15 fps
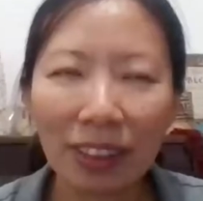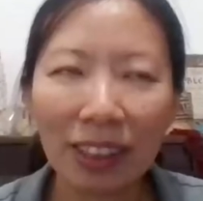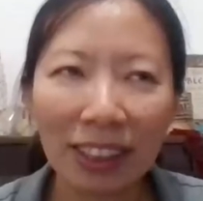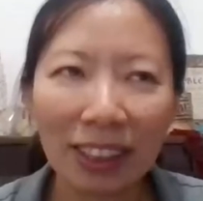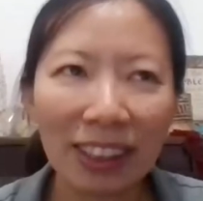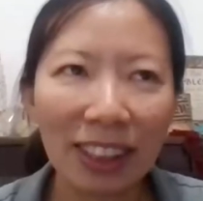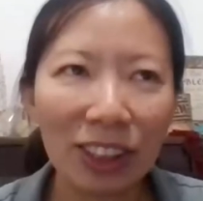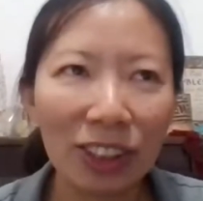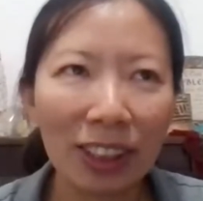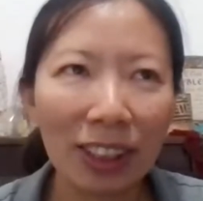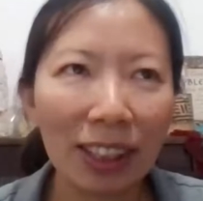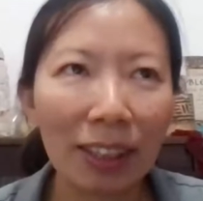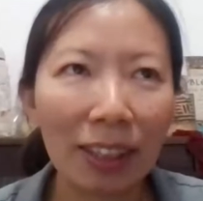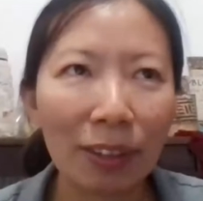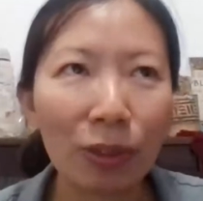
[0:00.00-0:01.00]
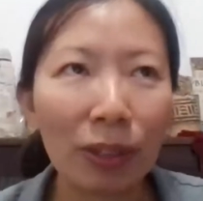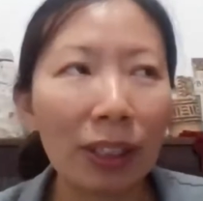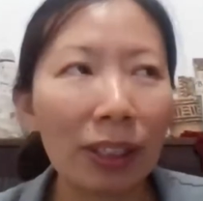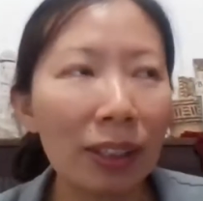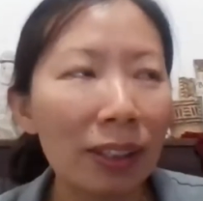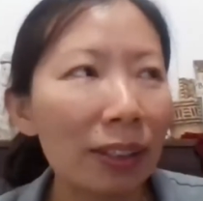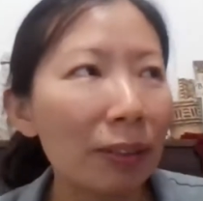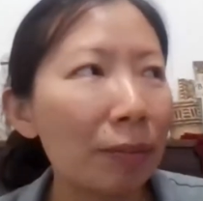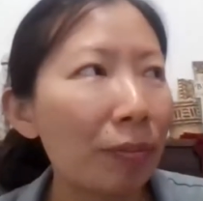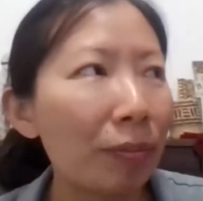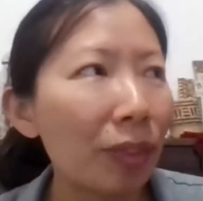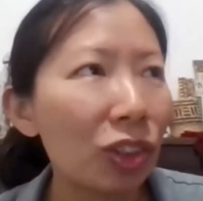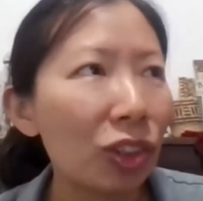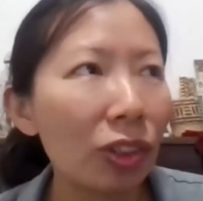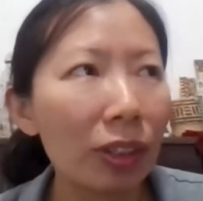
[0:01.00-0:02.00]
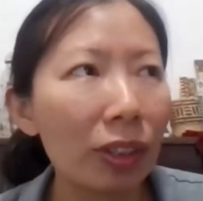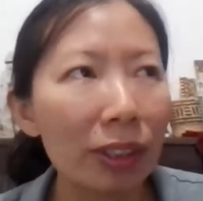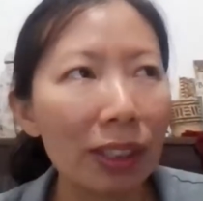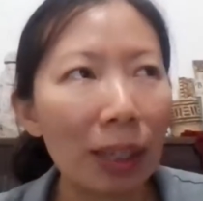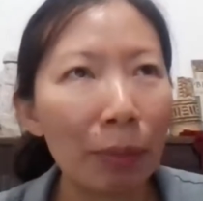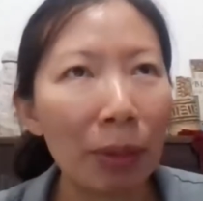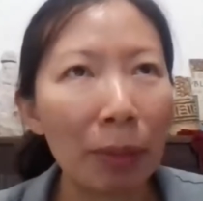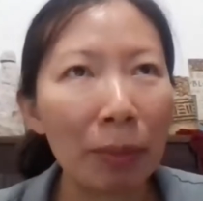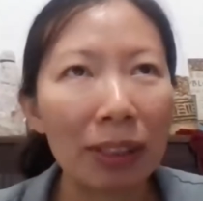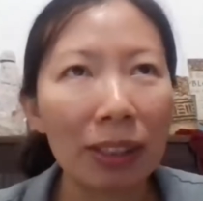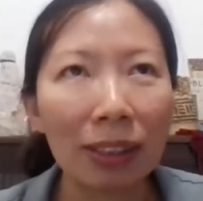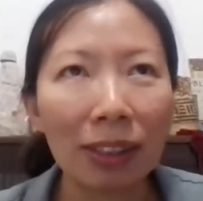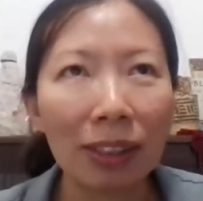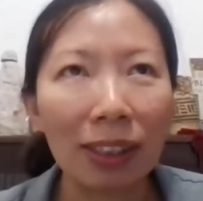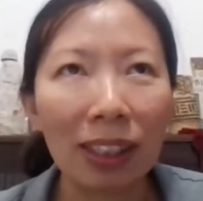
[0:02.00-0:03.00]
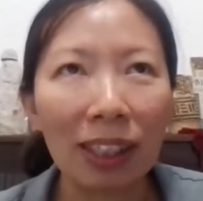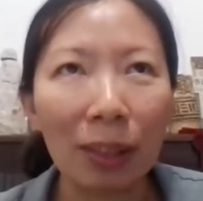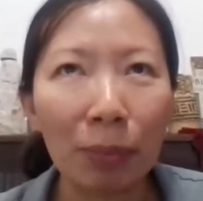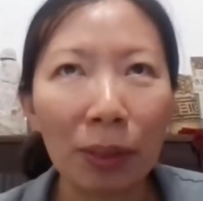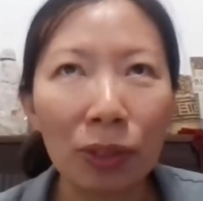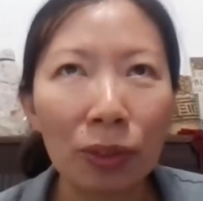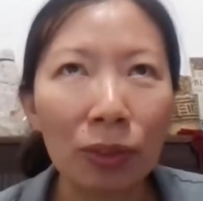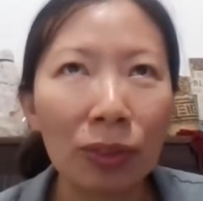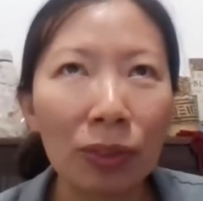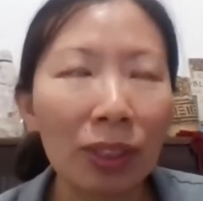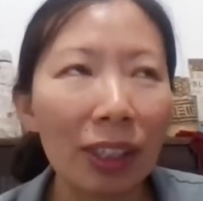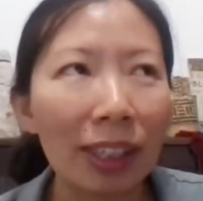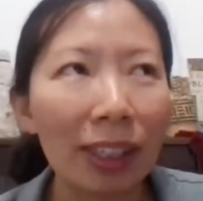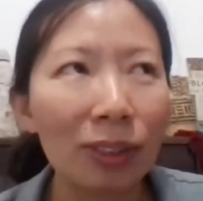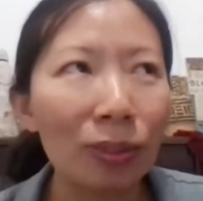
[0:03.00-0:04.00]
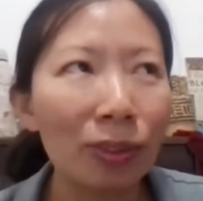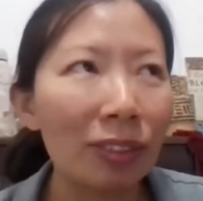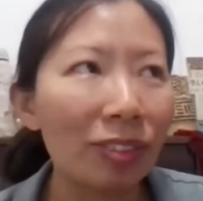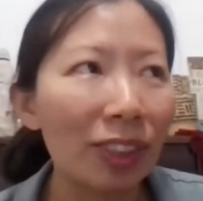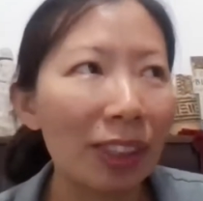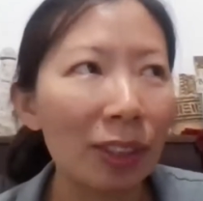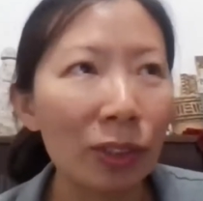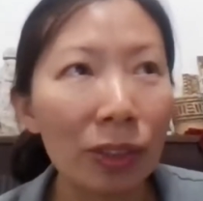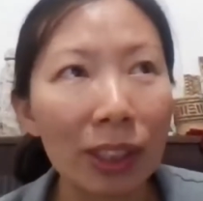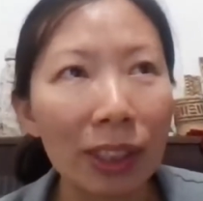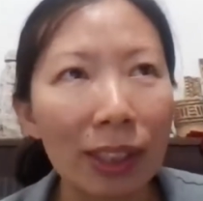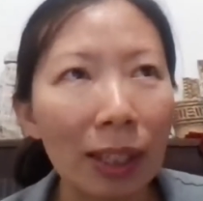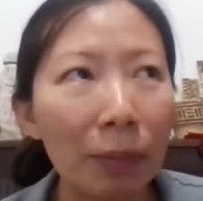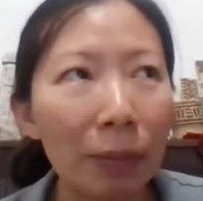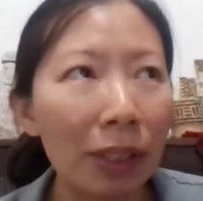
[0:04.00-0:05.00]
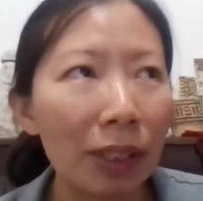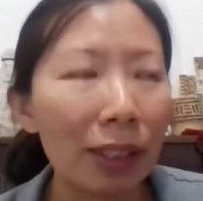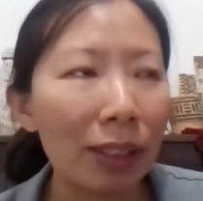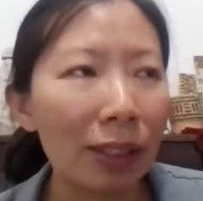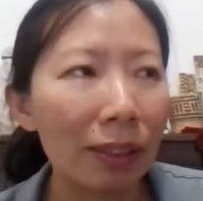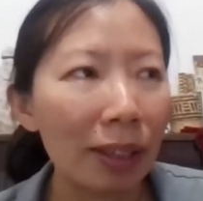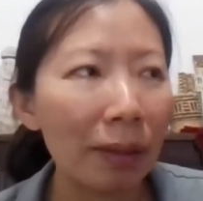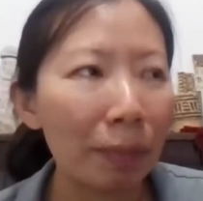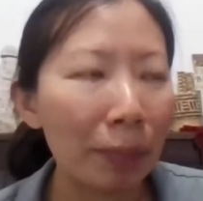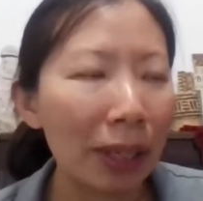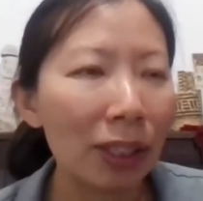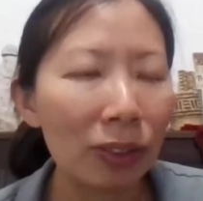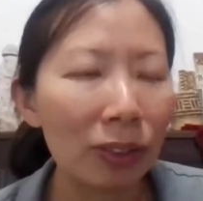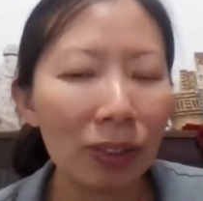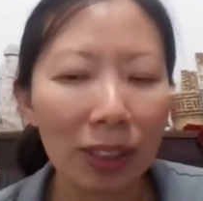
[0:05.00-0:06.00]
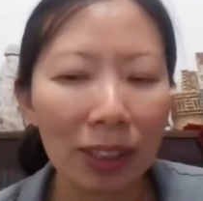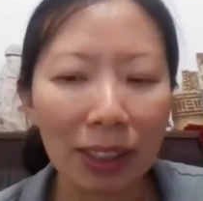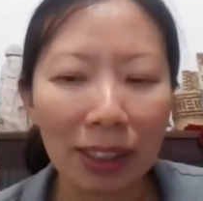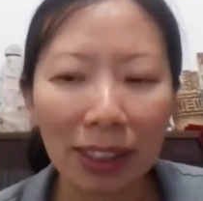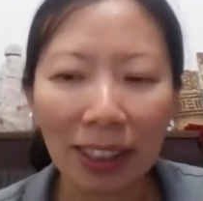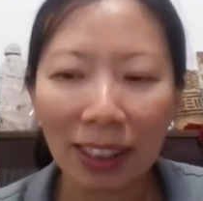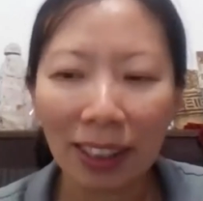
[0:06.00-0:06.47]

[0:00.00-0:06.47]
yes, they actually can have quite um, strong stomach muscles yeah. and able to like do a really good sit up and, and bite you. Yes.